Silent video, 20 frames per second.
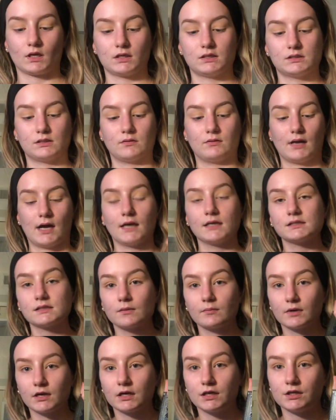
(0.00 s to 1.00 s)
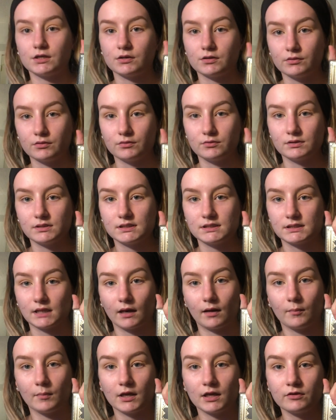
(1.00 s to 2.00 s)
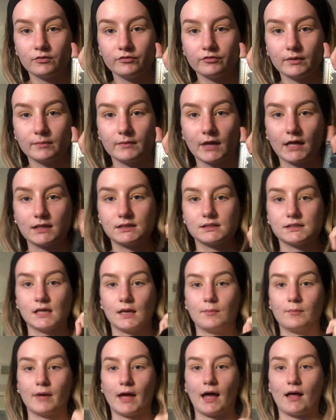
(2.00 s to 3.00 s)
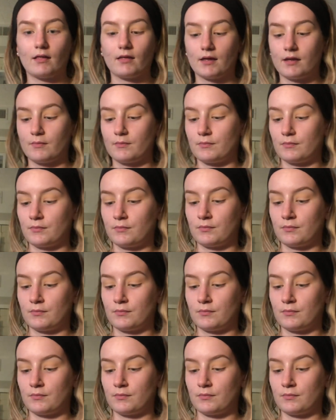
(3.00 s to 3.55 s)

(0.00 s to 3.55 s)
So next I'm going to use Cinnamon from that same palette.